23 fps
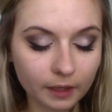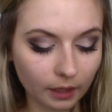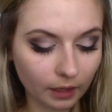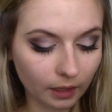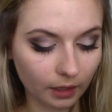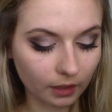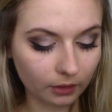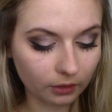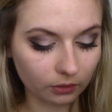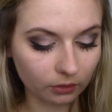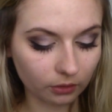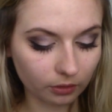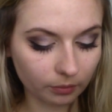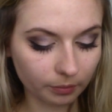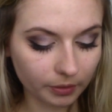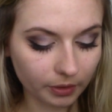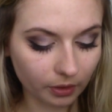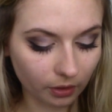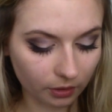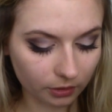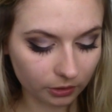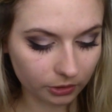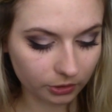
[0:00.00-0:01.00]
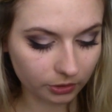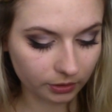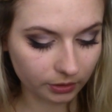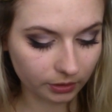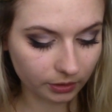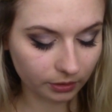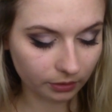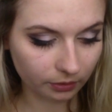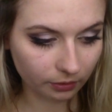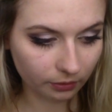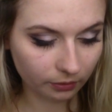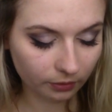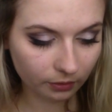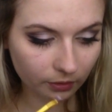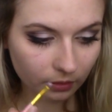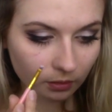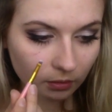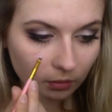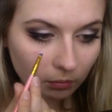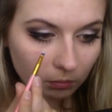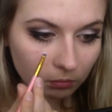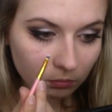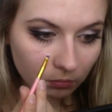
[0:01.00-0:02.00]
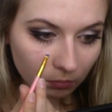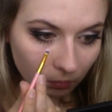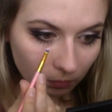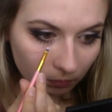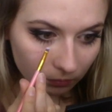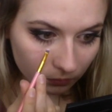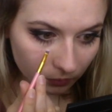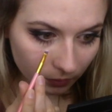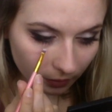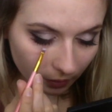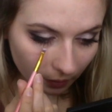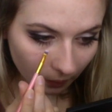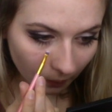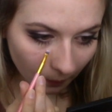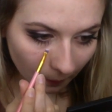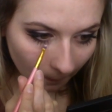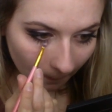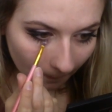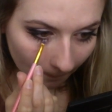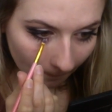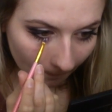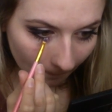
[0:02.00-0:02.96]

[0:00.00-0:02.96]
And a little bit underneath, right here.